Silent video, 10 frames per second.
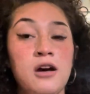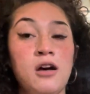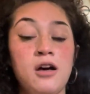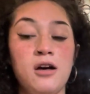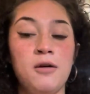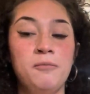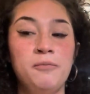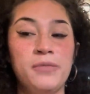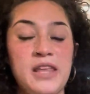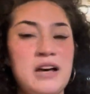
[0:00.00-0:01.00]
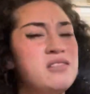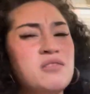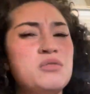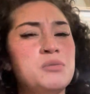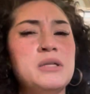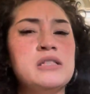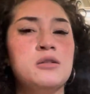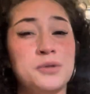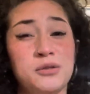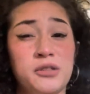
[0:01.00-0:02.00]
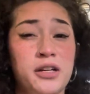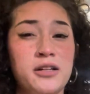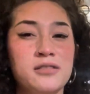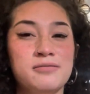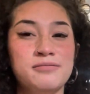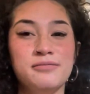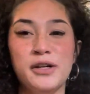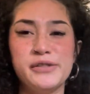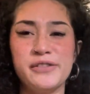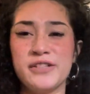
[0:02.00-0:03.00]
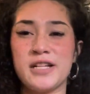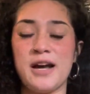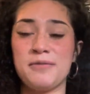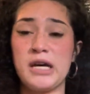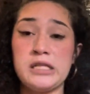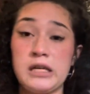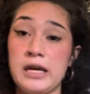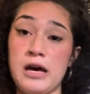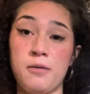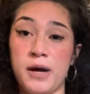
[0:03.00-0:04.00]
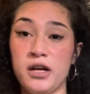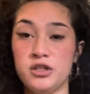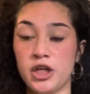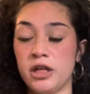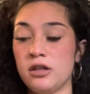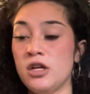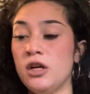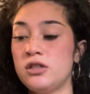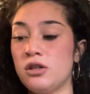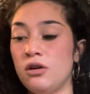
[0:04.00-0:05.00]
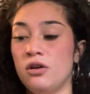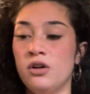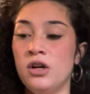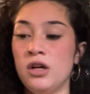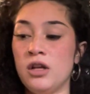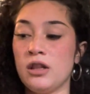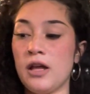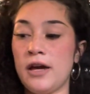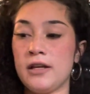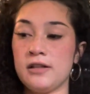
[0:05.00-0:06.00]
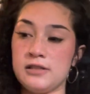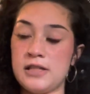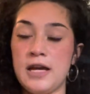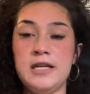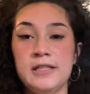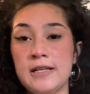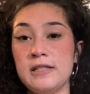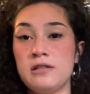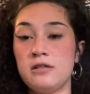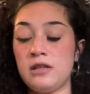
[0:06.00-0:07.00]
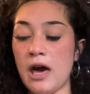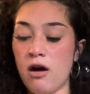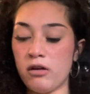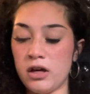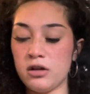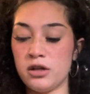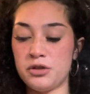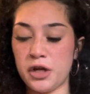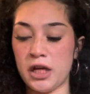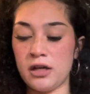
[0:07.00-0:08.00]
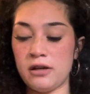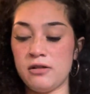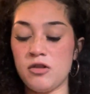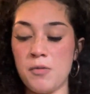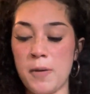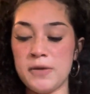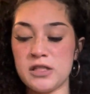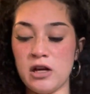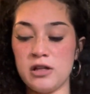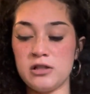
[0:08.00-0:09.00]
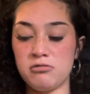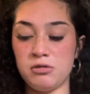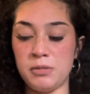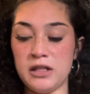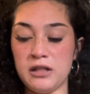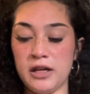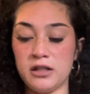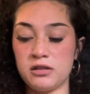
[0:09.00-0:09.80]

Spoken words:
That would be super rare. Most of the time, the guy's like, yeah, I'll buy her a drink. So, like, say he says, yeah, I'll get her a drink. The Mama Sans would be like,